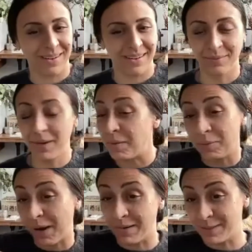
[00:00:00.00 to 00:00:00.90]
And I mean,
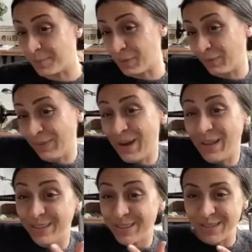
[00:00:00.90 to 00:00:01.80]
brown is a beautiful
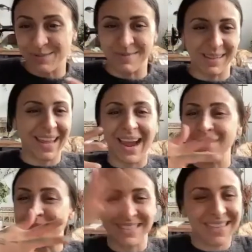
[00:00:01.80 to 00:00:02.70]
color too, but like I
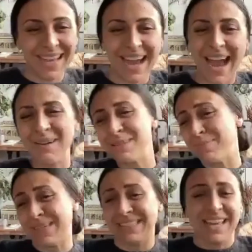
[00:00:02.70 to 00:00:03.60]
was
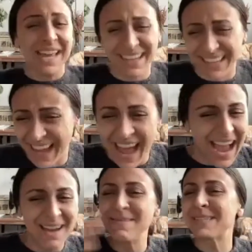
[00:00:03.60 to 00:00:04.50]
missing,
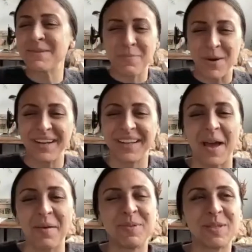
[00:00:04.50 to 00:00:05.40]
I missed the point a
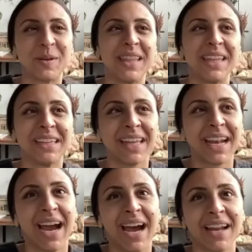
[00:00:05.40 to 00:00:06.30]
lot. So I think that
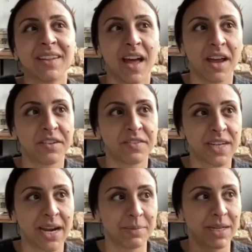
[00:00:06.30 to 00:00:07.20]
I had a lot of
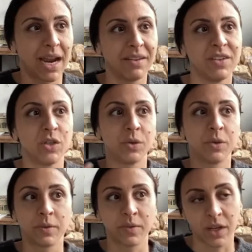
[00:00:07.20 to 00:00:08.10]
time to kind of
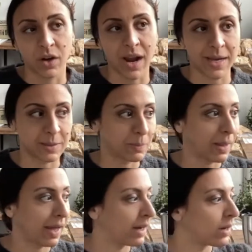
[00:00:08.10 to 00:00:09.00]
intuitively grasp
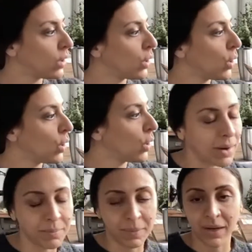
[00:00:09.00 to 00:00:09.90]
like
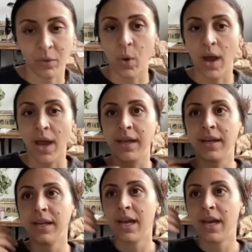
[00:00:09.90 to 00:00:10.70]
what made what.